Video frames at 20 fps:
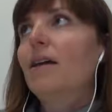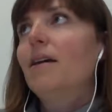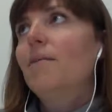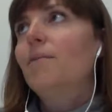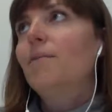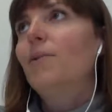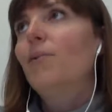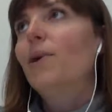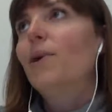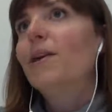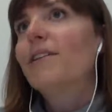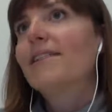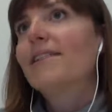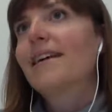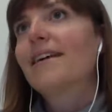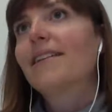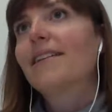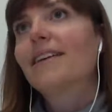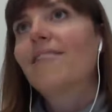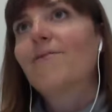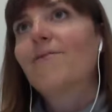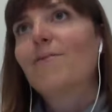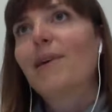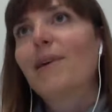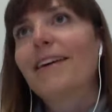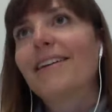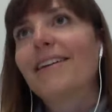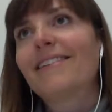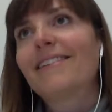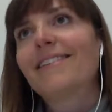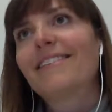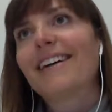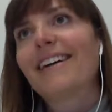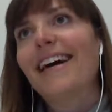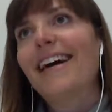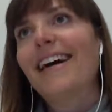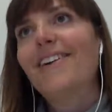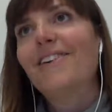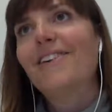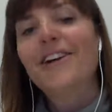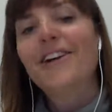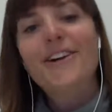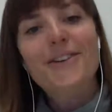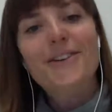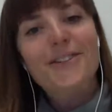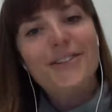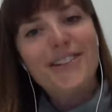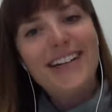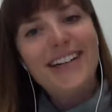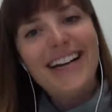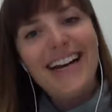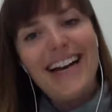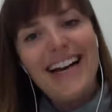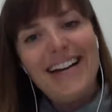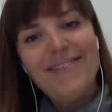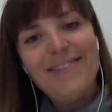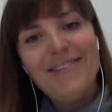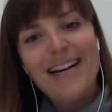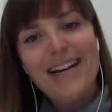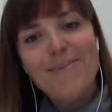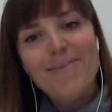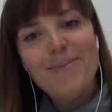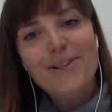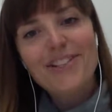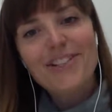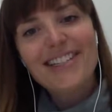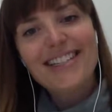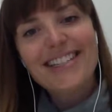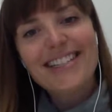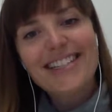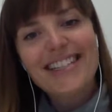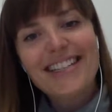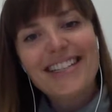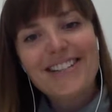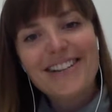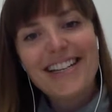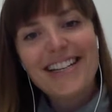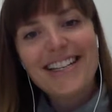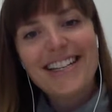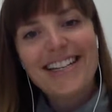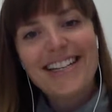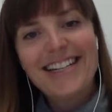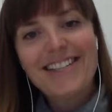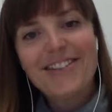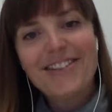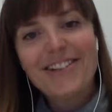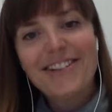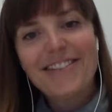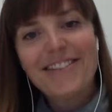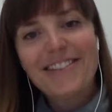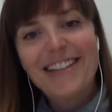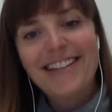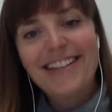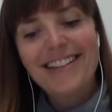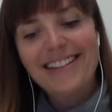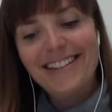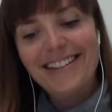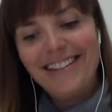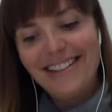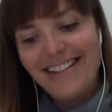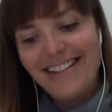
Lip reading: where does that leave me? I don't know. I'm mostly just interested in sort of the